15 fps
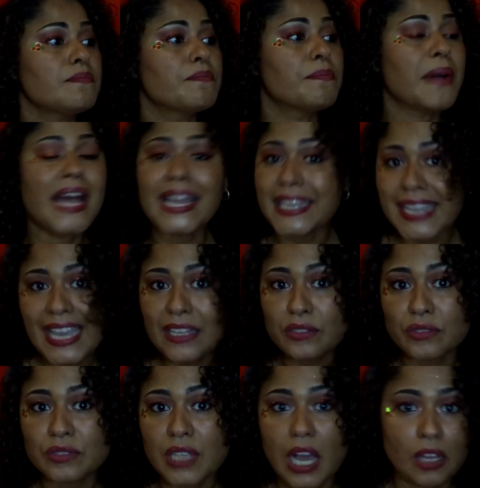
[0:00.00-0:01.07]
Pine
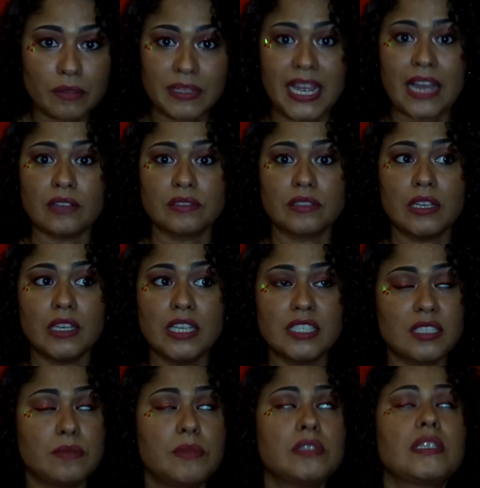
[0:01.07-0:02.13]
candles all over the house. It
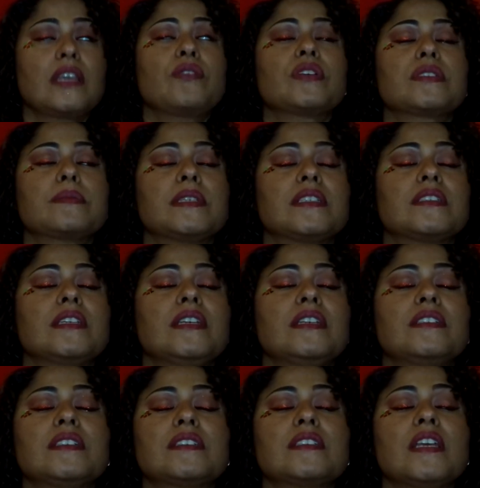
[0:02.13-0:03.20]
smells like Christmas.
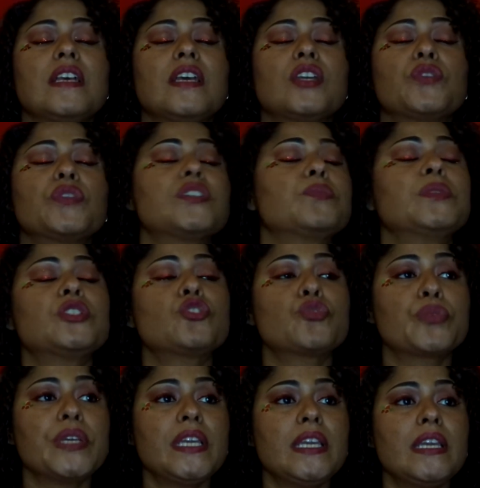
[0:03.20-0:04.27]
It just, Christmas
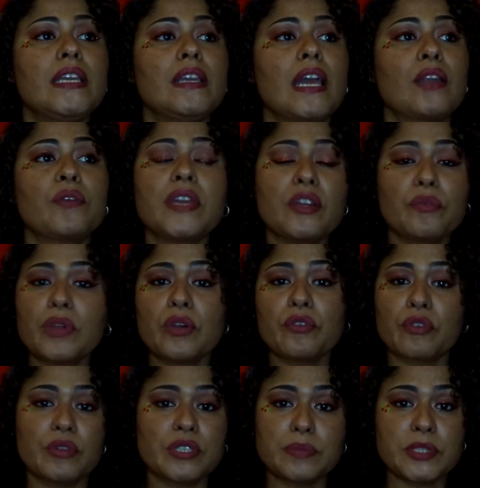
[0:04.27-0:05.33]
tree. I don't get a real
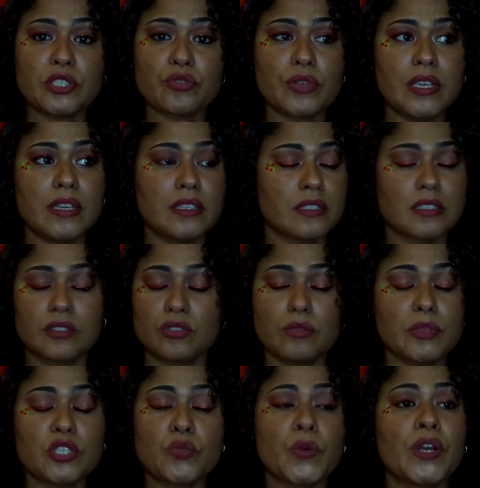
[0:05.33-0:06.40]
Christmas tree because it's too
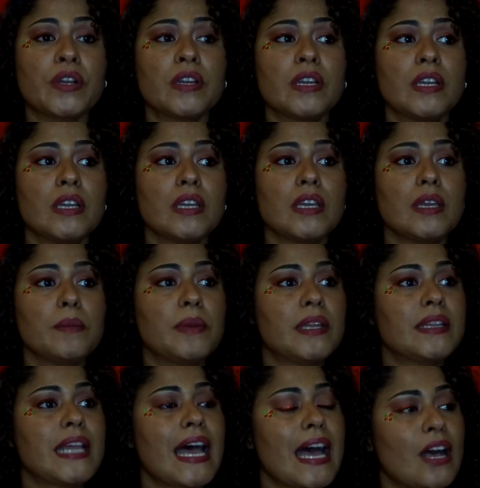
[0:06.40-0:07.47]
much work,
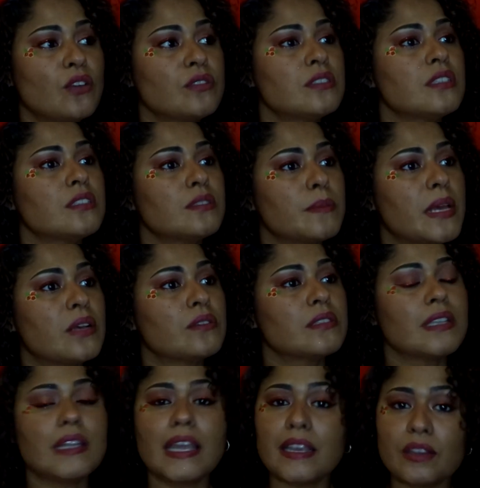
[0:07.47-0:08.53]
but the house
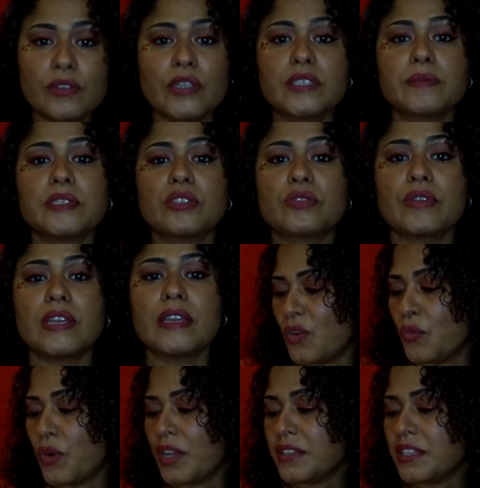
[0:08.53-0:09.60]
smells like a Christmas tree.
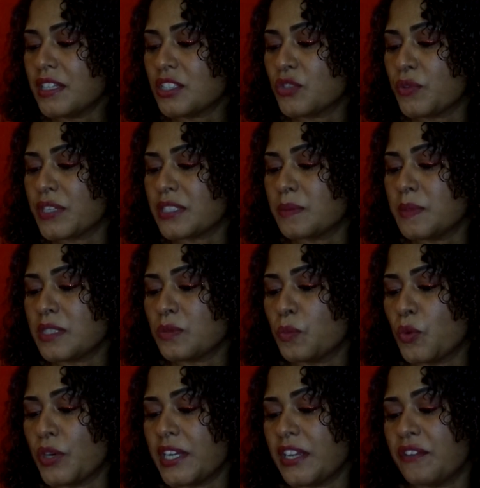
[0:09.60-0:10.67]
What does Christmas
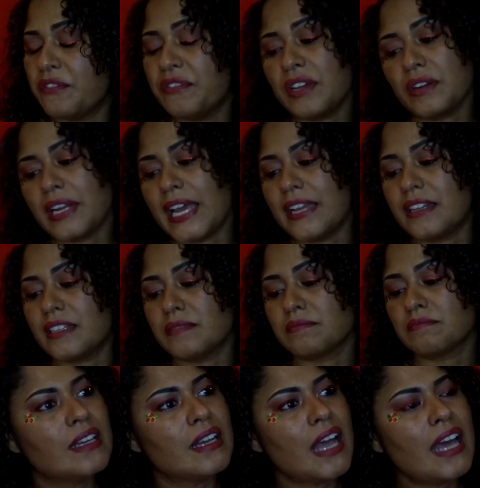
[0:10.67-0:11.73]
morning feel like?
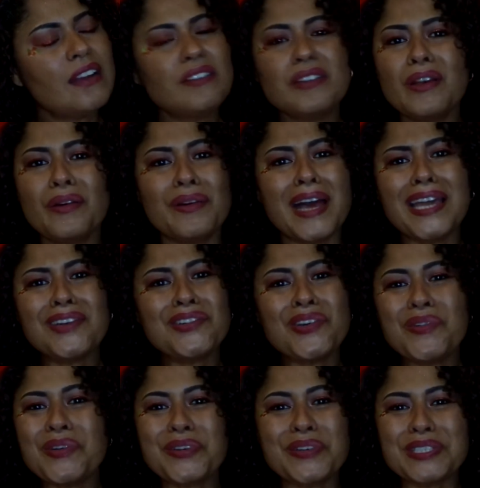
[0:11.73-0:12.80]
I don't know. I don't know
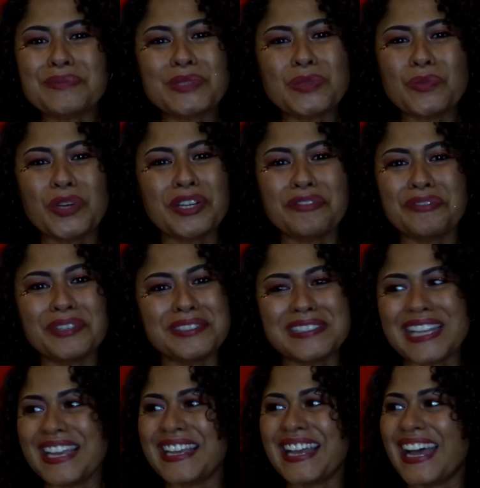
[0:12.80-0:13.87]
what Christmas morning feels
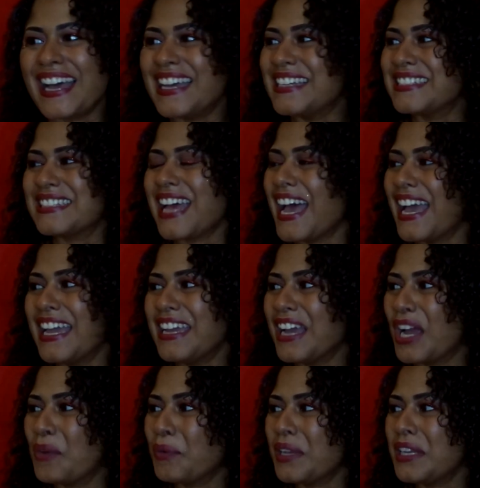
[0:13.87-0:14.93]
like, guys.
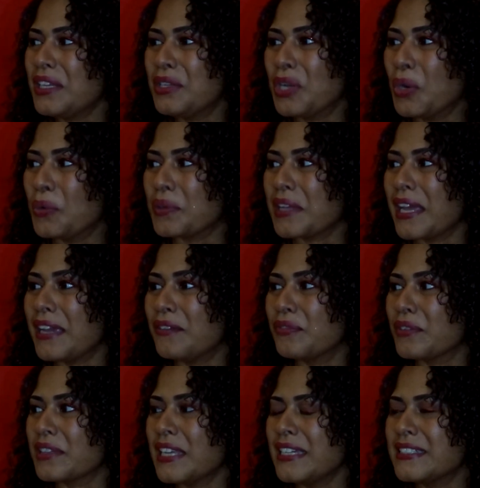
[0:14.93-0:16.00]
I really don't. Like,
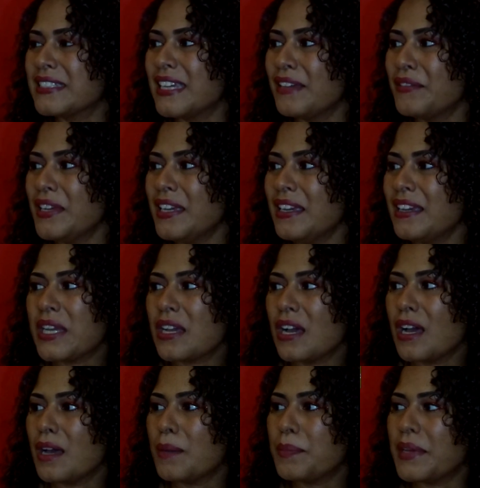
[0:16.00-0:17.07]
for Thanksgiving, wake
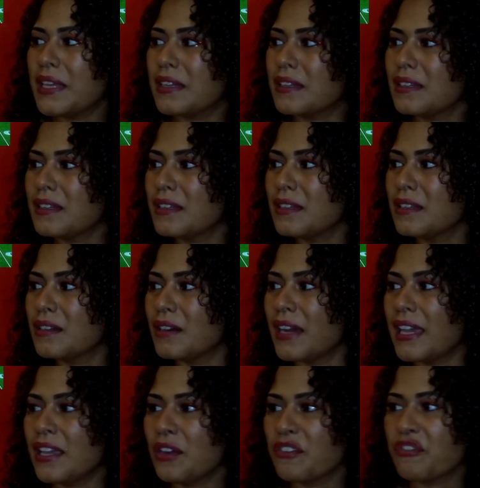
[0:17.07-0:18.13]
up and, you know, I
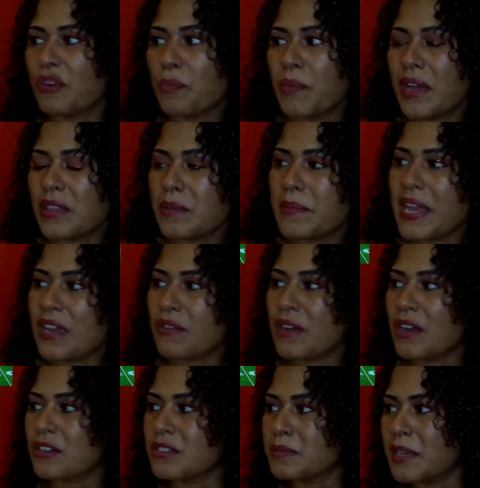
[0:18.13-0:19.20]
hear football in the
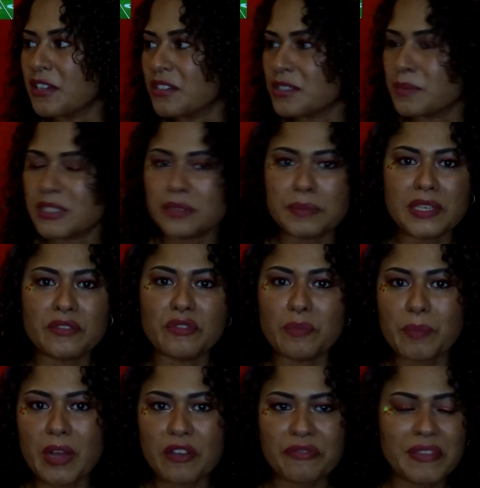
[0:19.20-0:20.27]
background because my husband's a big
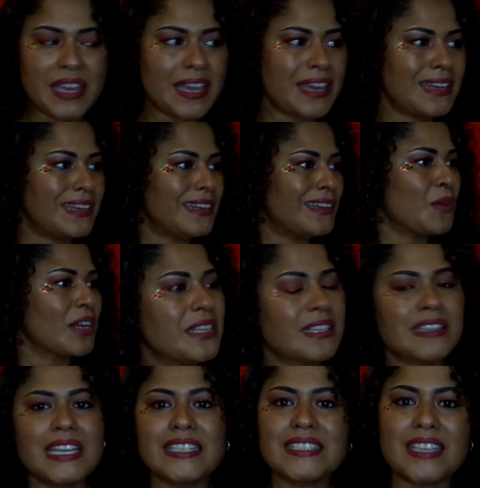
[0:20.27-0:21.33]
football fan, and then watching the
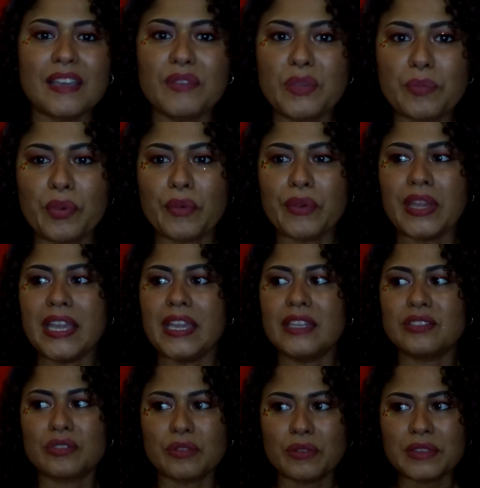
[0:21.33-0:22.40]
Thanksgiving parade.
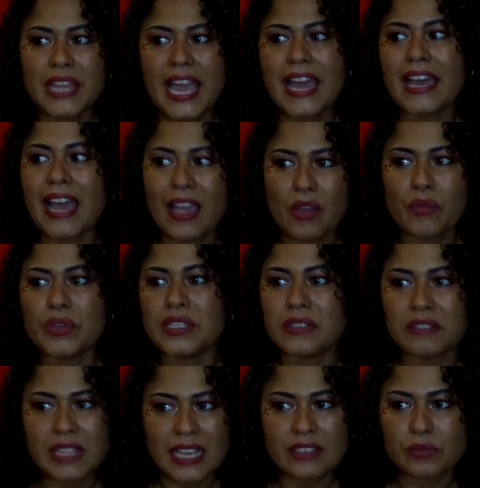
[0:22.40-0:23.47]
So that, I always,
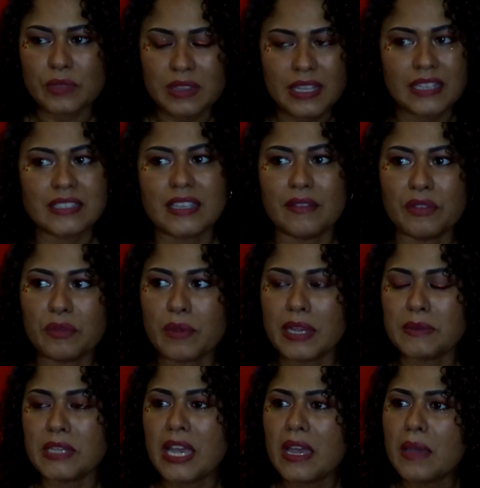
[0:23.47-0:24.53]
that's what Thanksgiving
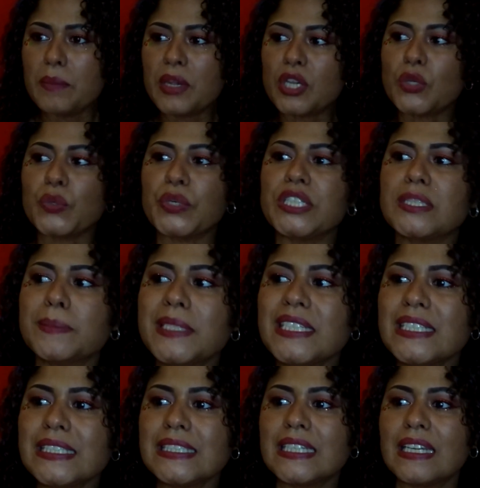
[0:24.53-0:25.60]
rhymes. But
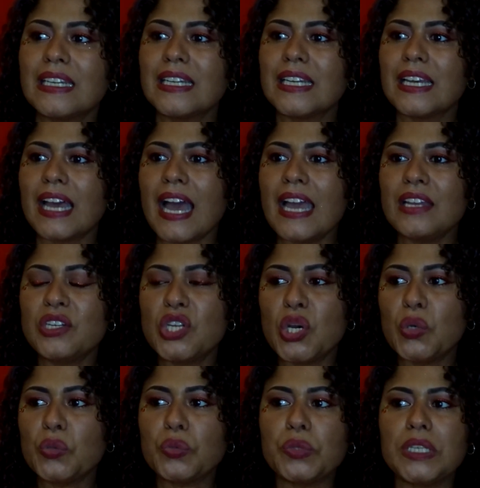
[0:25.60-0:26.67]
Christmas, I
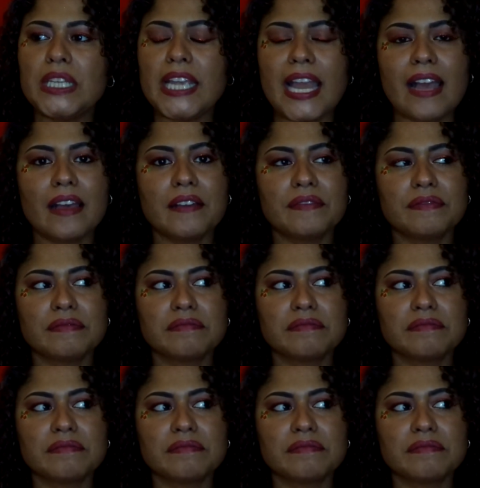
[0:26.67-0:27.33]
don't really have,